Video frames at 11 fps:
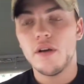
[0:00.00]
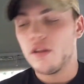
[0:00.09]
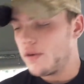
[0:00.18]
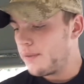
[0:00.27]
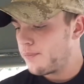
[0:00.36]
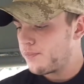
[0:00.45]
Either
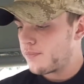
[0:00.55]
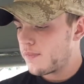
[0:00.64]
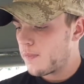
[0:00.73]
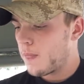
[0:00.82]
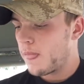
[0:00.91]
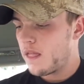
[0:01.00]
way.
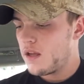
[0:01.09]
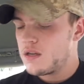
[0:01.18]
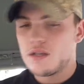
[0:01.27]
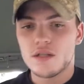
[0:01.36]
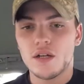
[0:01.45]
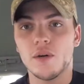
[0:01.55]

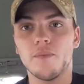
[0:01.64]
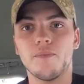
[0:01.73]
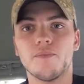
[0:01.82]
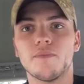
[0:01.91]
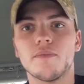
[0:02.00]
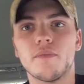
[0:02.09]
So,
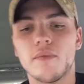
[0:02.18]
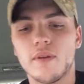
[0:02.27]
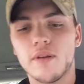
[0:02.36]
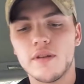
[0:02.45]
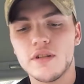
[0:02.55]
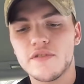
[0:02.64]

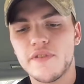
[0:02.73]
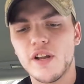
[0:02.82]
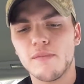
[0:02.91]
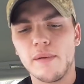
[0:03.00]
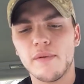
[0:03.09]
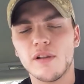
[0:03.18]
this video
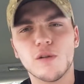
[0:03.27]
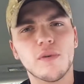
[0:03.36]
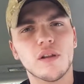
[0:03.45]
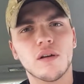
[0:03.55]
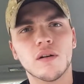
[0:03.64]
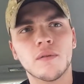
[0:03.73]
might be a little
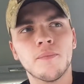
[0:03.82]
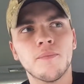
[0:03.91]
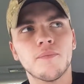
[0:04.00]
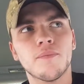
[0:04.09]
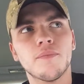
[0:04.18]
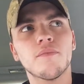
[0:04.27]
bit long.
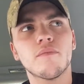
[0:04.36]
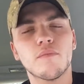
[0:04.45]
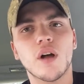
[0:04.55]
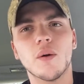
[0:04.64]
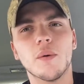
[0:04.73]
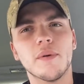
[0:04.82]

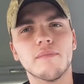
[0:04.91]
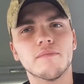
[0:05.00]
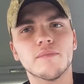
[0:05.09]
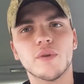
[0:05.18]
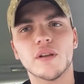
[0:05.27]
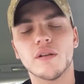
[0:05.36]
Probably will be
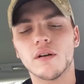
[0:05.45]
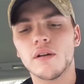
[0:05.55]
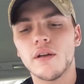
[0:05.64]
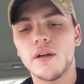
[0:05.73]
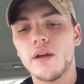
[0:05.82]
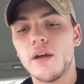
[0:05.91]
pretty long.
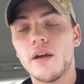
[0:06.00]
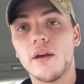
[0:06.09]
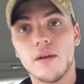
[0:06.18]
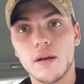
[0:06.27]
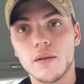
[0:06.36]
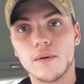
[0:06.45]

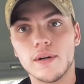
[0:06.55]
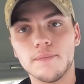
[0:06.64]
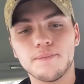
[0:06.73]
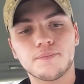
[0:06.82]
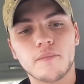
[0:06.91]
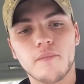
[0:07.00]
Either way.
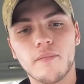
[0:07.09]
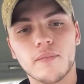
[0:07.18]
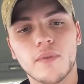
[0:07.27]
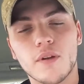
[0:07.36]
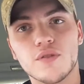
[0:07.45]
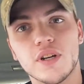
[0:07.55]

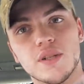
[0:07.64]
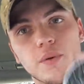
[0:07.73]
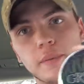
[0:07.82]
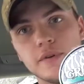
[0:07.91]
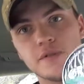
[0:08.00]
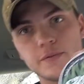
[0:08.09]
So like I said, we're
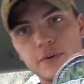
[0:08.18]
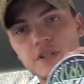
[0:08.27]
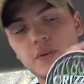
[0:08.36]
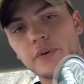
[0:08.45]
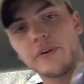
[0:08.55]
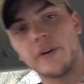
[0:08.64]
gonna be using some
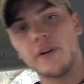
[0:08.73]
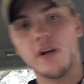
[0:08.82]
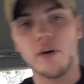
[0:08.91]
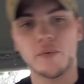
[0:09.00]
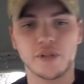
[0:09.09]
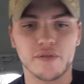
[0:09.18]
Grizzly Wintergreen.
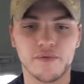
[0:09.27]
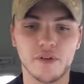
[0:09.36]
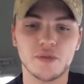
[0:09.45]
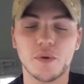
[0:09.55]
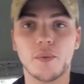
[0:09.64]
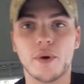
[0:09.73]
Now, what you
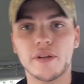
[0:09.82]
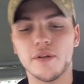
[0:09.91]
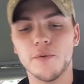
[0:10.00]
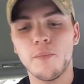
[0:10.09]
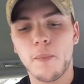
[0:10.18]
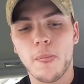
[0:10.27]
first want to
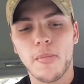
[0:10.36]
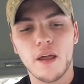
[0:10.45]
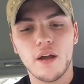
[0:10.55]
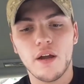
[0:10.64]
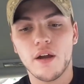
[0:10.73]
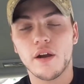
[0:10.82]
do,
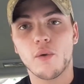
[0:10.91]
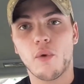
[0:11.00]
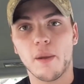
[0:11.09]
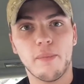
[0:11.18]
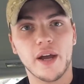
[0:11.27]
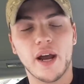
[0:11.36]
you're gonna
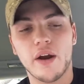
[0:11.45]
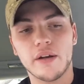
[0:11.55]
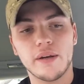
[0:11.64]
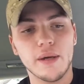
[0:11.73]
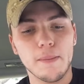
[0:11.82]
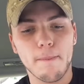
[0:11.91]
want to pick out a
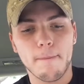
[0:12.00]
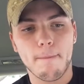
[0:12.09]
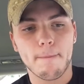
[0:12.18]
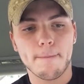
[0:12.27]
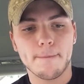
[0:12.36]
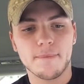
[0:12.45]
dip
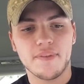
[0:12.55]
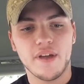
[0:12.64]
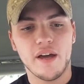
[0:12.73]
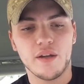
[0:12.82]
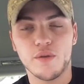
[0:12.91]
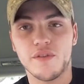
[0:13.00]

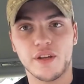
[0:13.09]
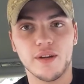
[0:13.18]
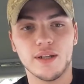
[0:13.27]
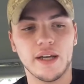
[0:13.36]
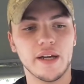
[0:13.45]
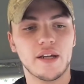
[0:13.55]
that you think
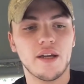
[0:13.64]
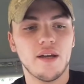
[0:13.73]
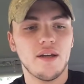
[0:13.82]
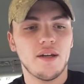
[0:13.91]
you'd like.